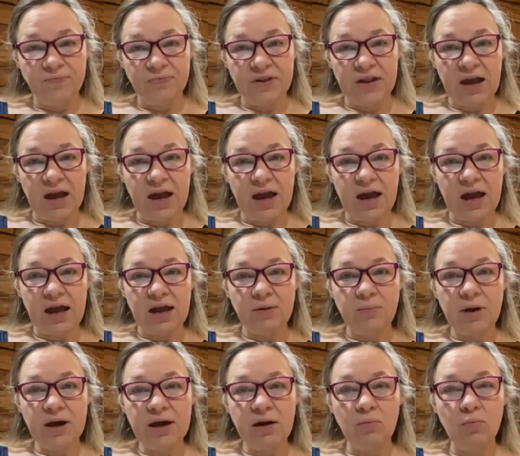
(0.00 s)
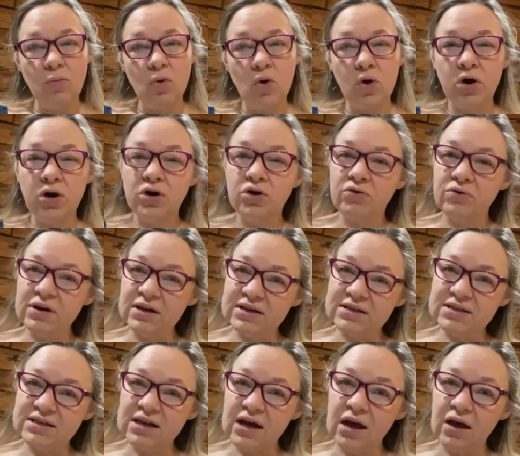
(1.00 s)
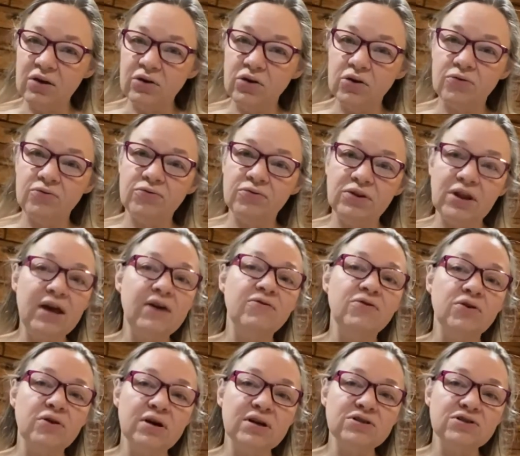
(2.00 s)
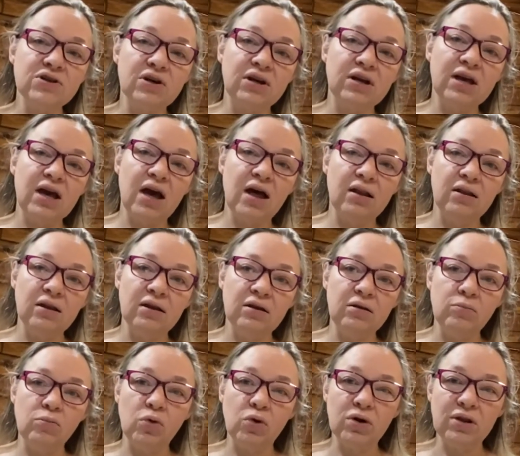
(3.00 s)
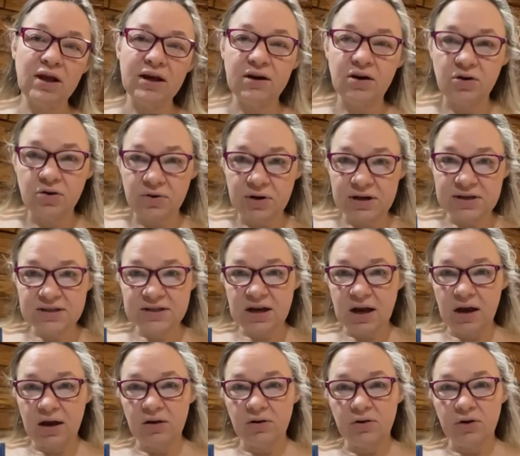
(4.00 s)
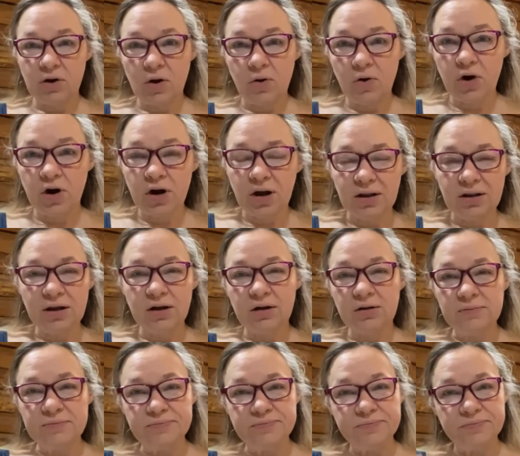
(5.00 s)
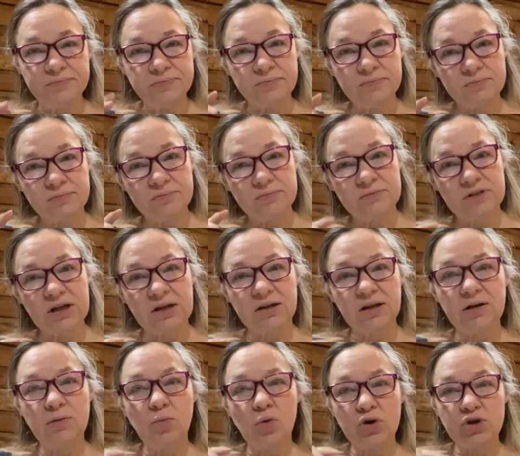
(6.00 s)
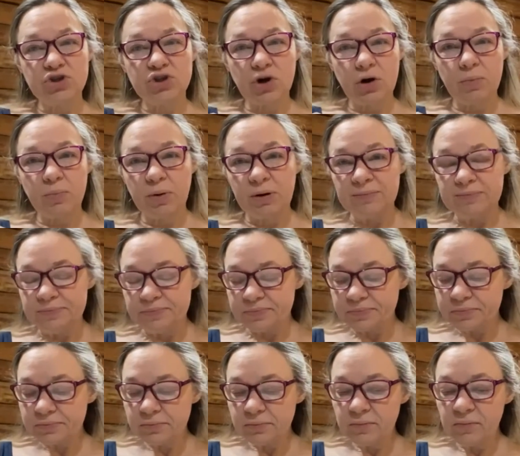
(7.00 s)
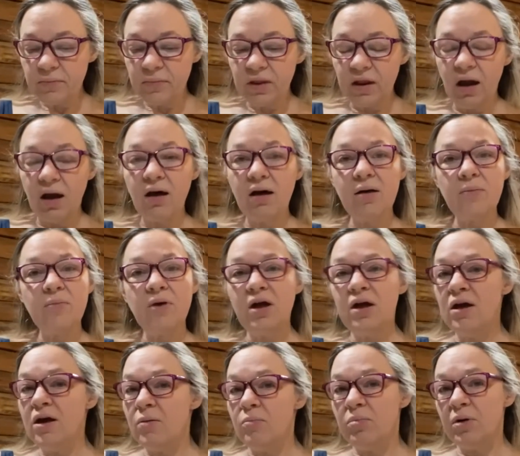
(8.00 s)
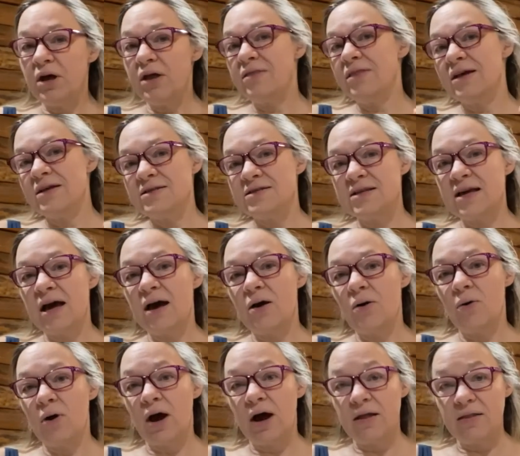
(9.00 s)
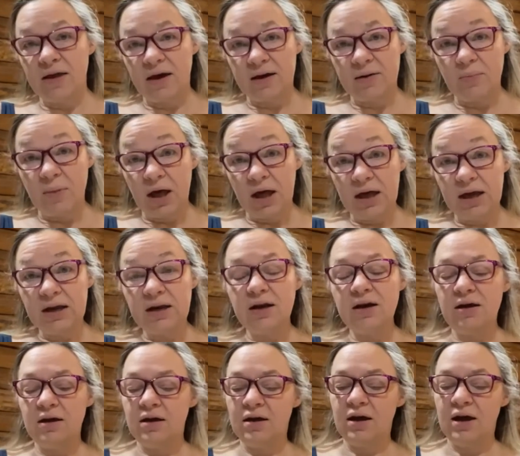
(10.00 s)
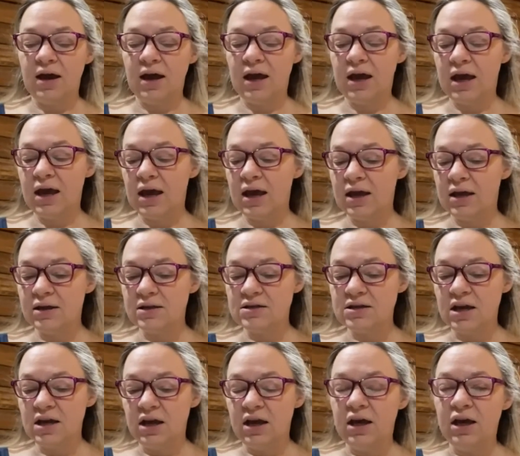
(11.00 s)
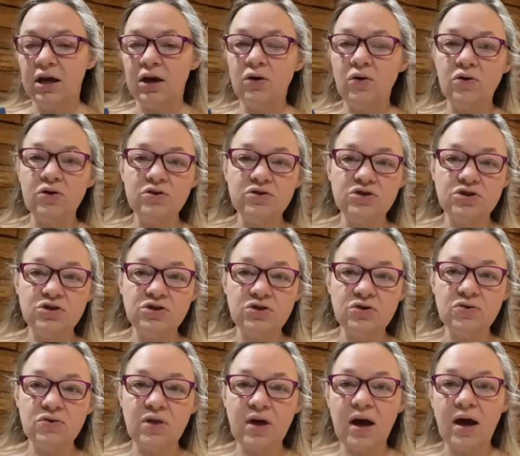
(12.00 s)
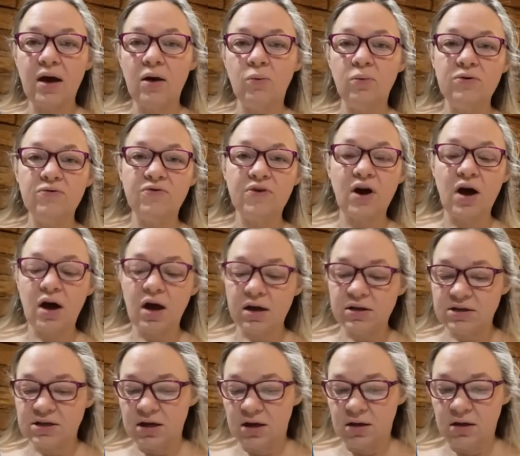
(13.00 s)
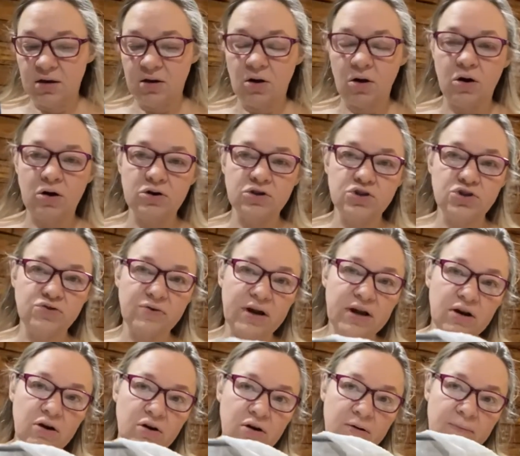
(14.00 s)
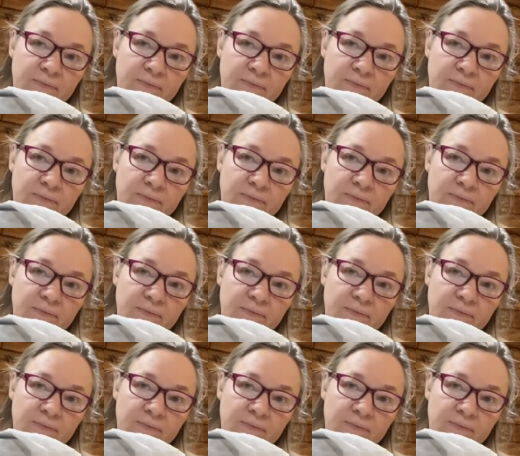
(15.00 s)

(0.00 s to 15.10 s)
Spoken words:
and make it more Greek style. Your flavor is gonna get a little more like a Greek style yogurt, a little more sharp. But that's how I like mine. And in order to do that, we've got our strainer